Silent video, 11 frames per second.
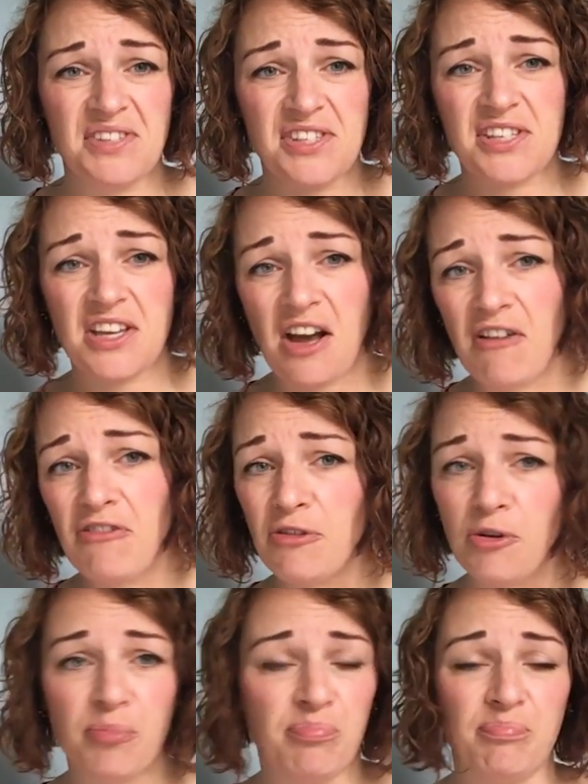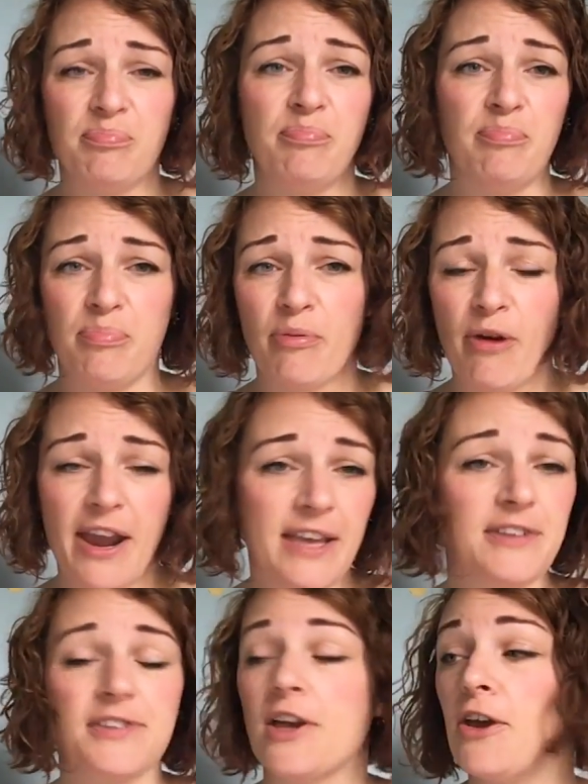scuff or
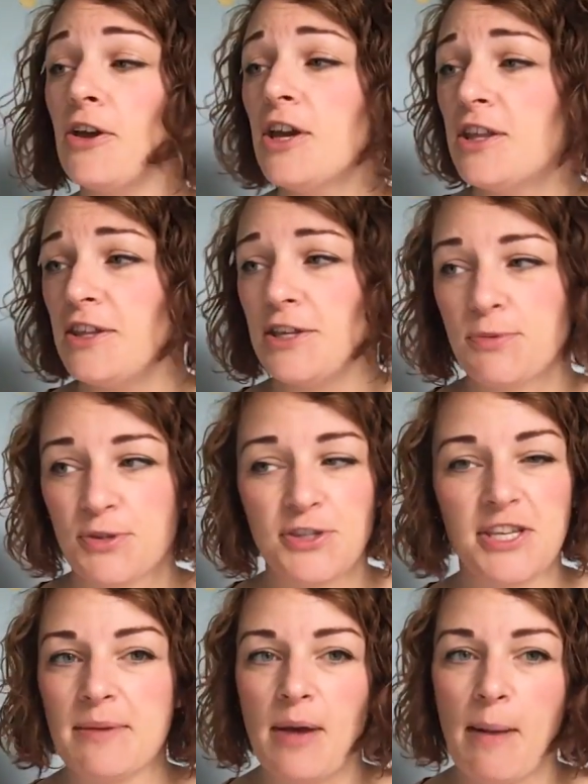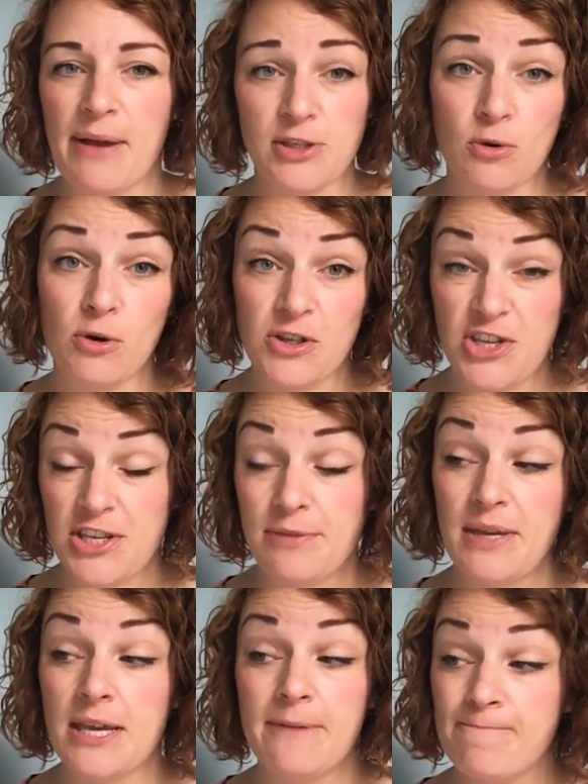break. So these ones seem a better quality to
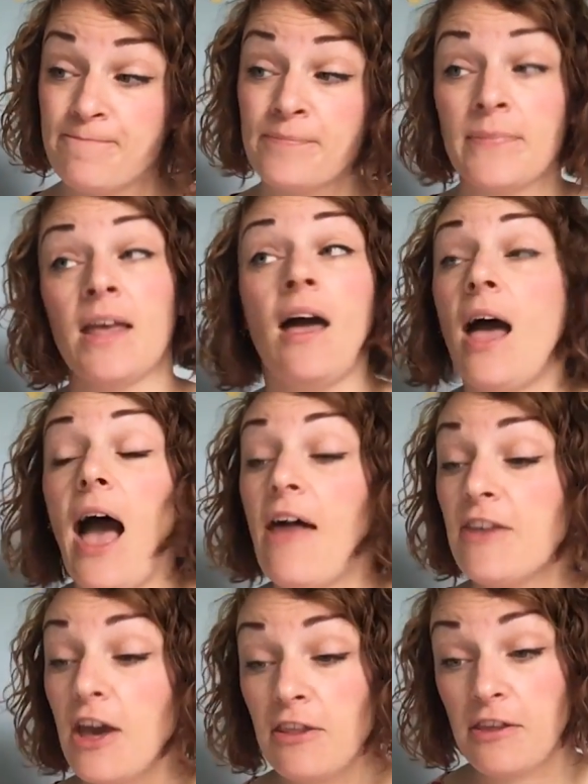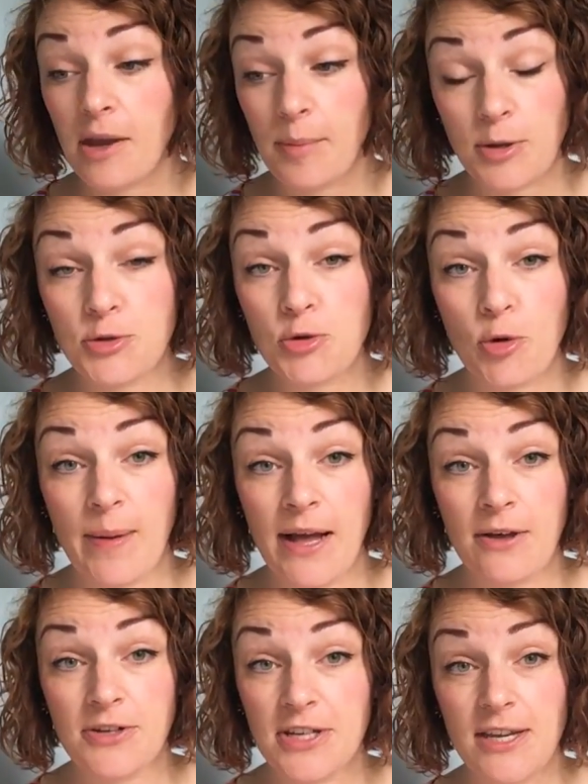me. And the other thing I'm going to talk
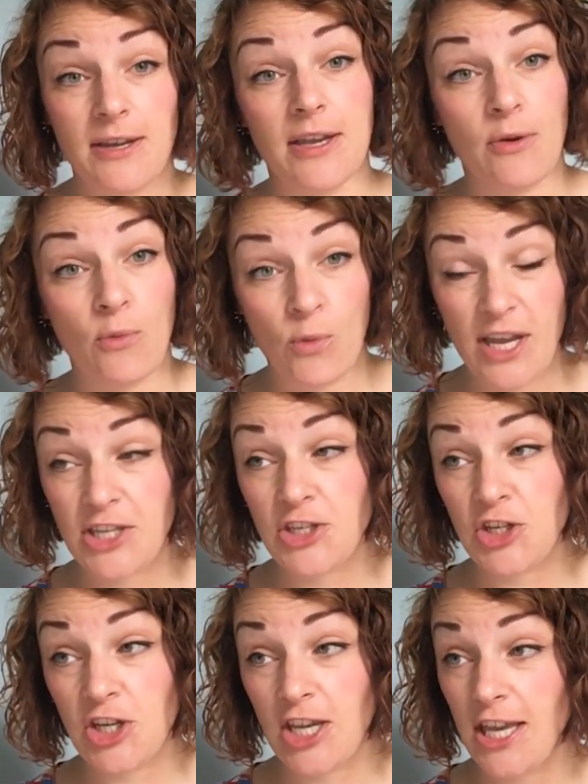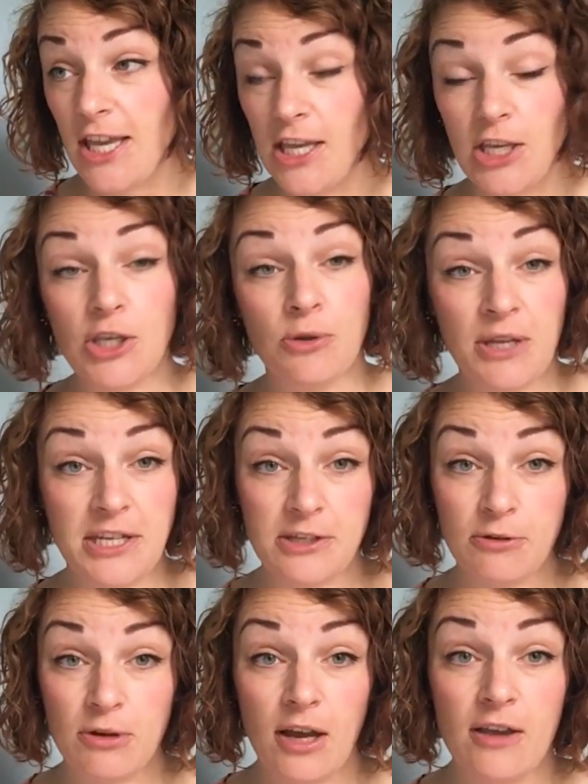about, which you need
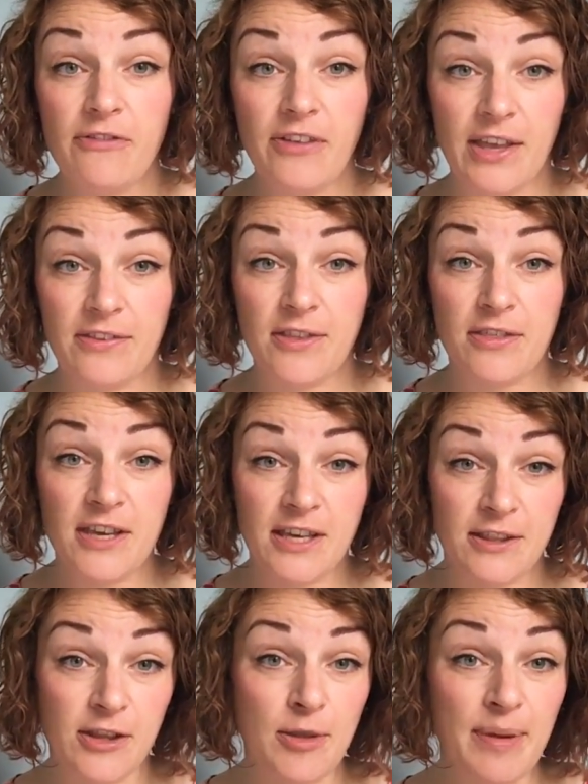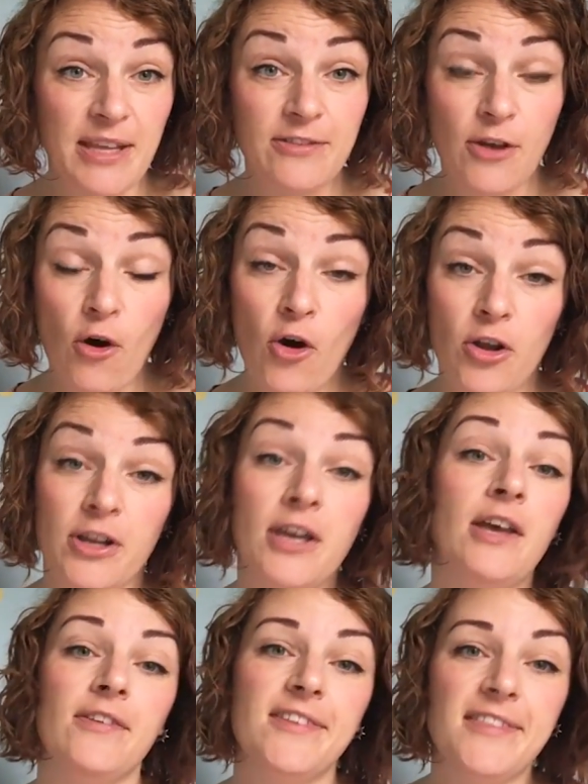in your life, is the thing that the pins are on.
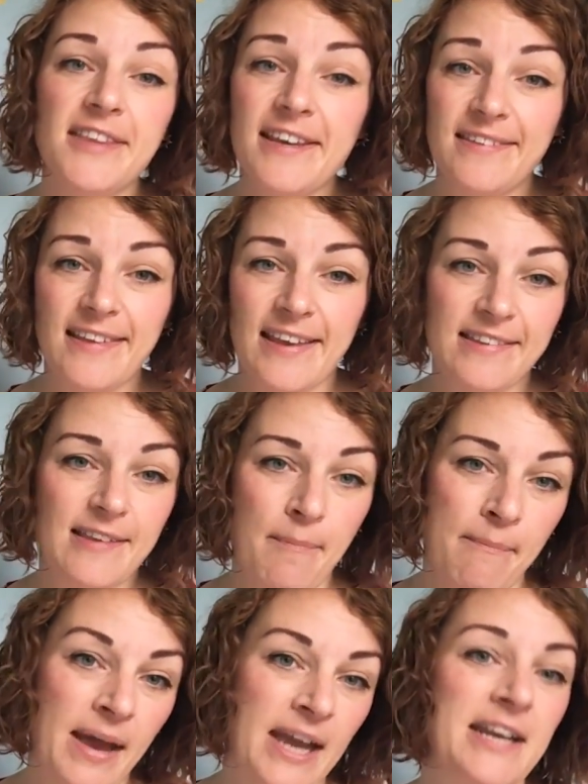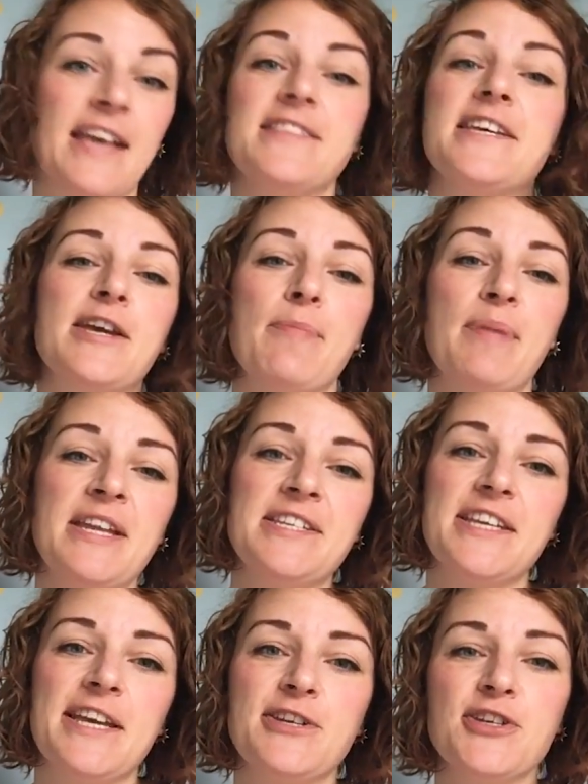So this is a magnetic
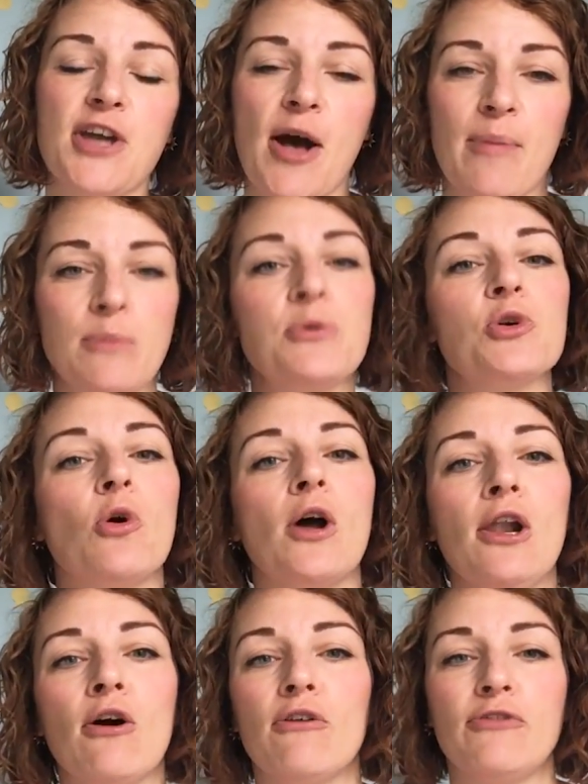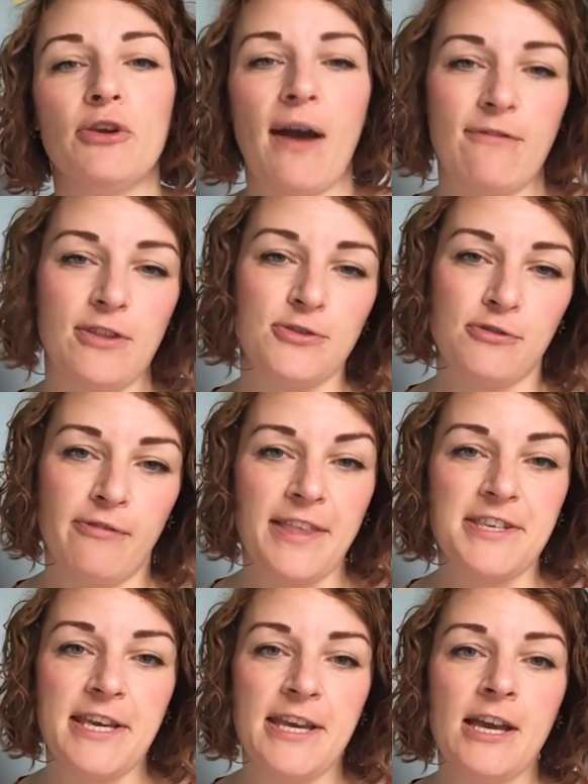pin dish. Um, I'm sure a lot of you have this
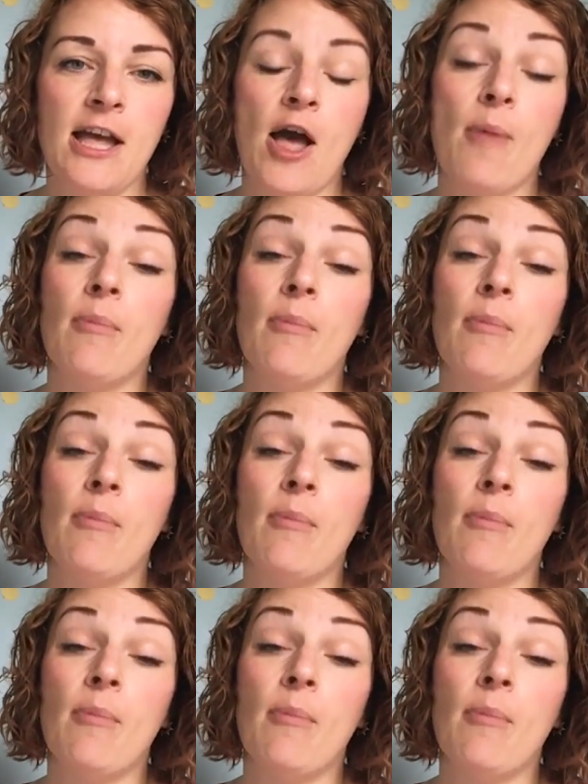already,